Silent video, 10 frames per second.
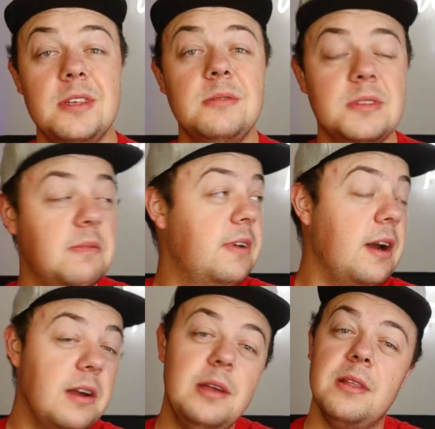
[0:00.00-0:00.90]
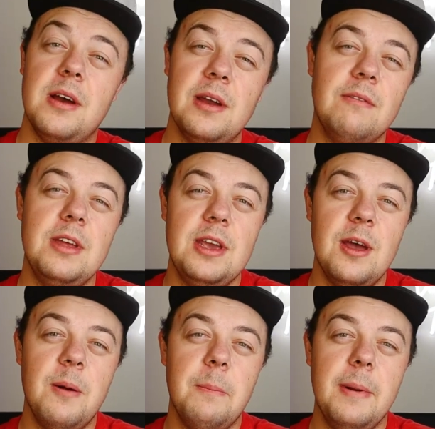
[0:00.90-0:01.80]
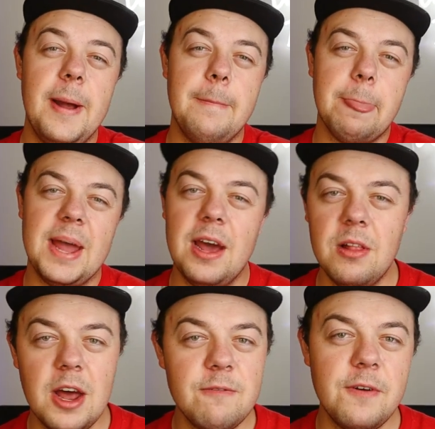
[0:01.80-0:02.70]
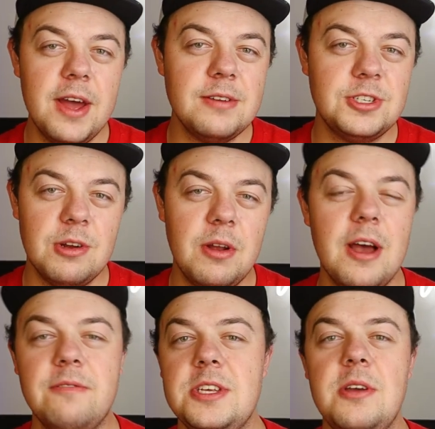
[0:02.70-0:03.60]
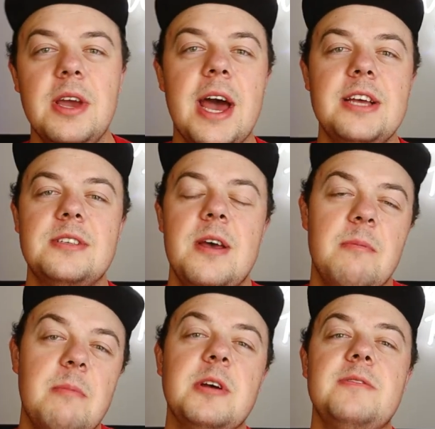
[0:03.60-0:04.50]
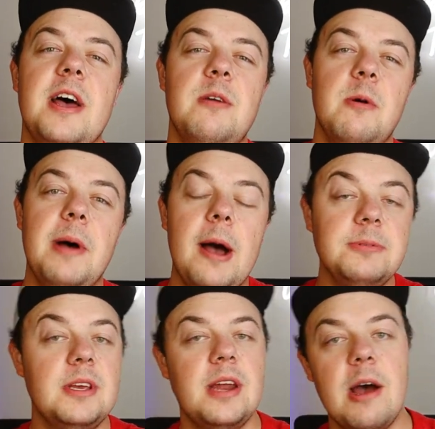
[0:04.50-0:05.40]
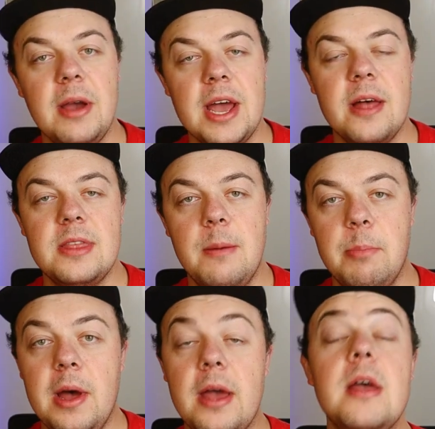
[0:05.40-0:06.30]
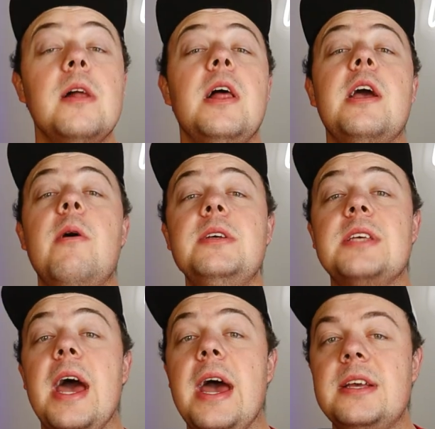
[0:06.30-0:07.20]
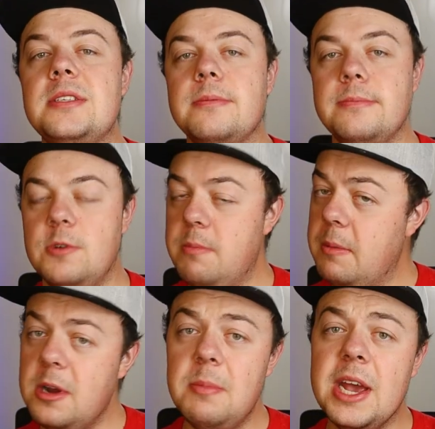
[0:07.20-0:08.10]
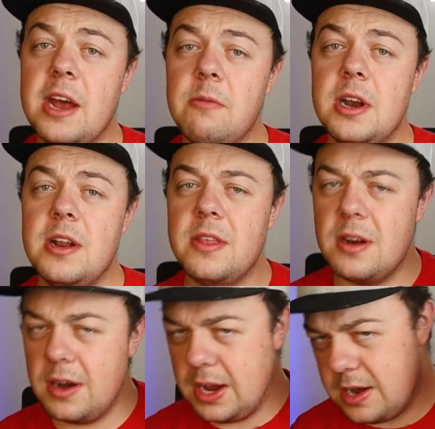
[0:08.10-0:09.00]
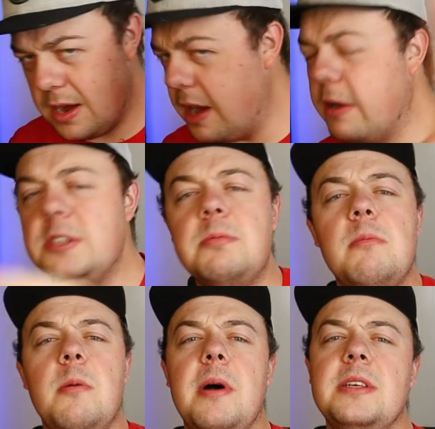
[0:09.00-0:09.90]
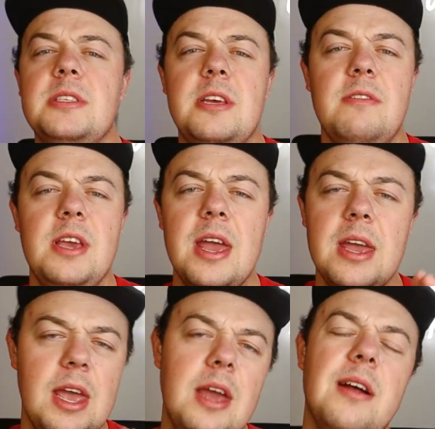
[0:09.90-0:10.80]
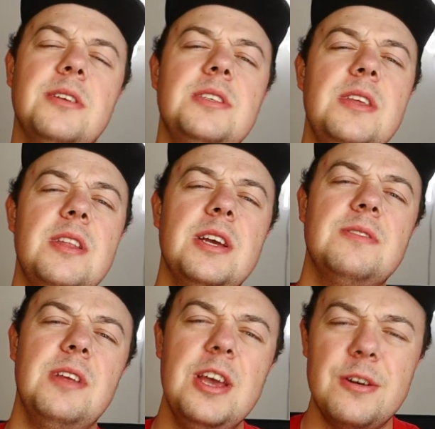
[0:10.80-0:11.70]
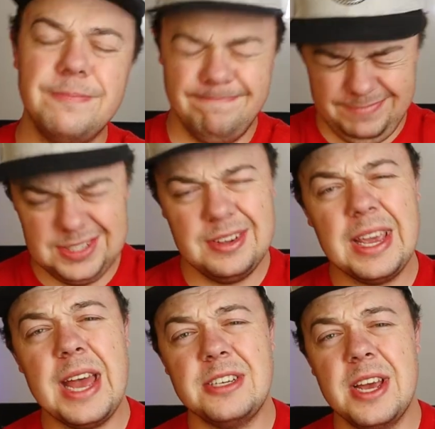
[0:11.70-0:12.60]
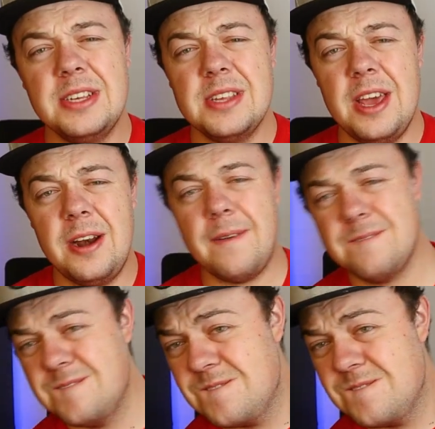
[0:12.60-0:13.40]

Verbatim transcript: This was a very long video, but I had a lot of fun showing off to you guys my most valuable pops and how I got them. But like always, guys, remember to be kind to one another and always promote positivity. And I'll see you in the next video. Catch you guys later.